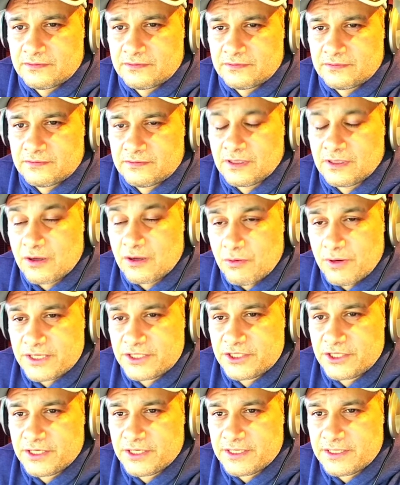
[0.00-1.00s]
The
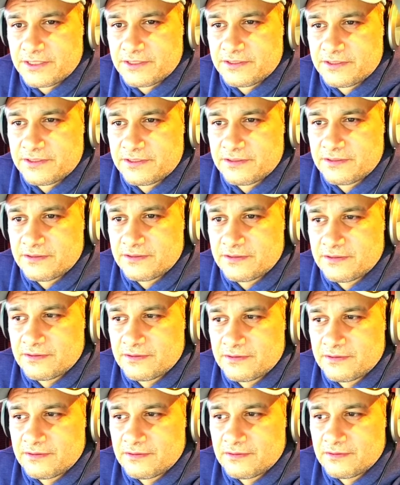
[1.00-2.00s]
question is,
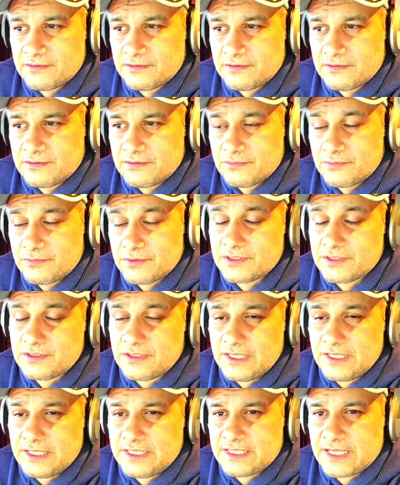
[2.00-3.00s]
was it
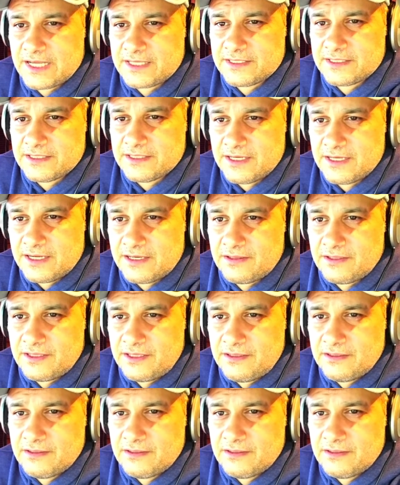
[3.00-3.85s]
leaked accidentally?